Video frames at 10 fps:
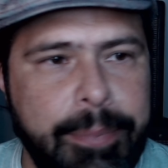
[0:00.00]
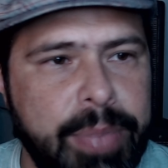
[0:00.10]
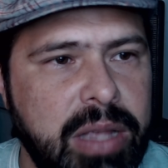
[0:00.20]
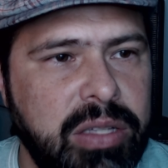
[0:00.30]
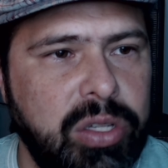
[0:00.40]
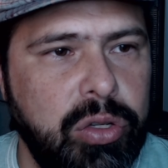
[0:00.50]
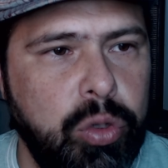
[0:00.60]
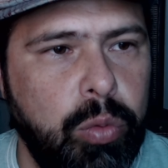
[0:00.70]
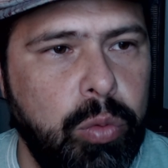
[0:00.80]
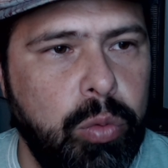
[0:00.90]
So you
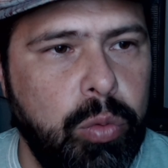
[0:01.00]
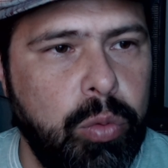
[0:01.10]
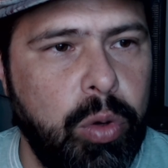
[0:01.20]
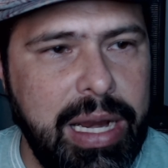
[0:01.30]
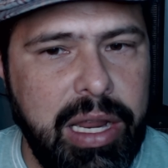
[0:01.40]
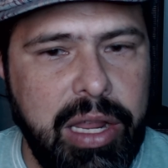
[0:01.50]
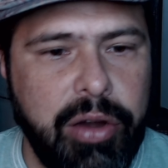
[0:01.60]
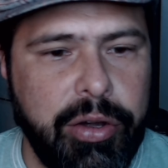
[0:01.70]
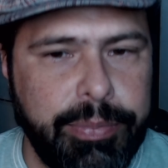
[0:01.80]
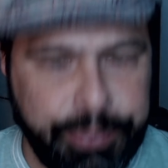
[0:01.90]
will write in
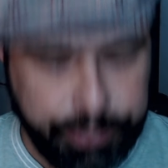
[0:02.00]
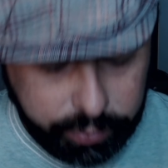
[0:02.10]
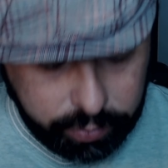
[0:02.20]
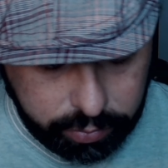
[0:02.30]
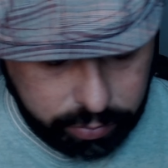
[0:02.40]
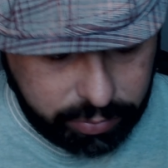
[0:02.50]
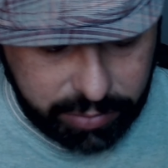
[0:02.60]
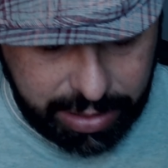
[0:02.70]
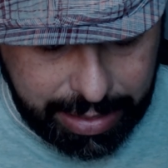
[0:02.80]
here, let's